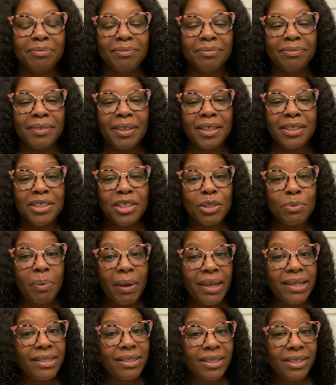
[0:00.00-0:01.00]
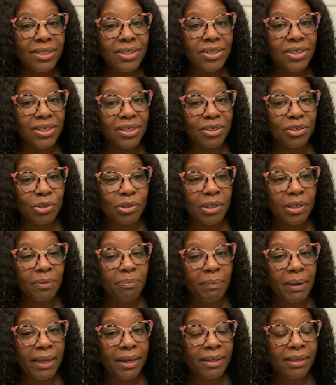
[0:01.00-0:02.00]
And just pay attention.
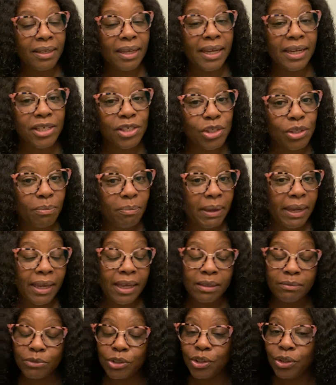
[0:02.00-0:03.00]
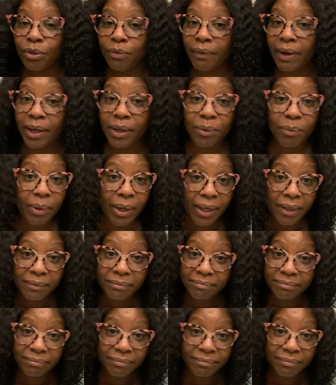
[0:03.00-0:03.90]
The answer may come to you right away.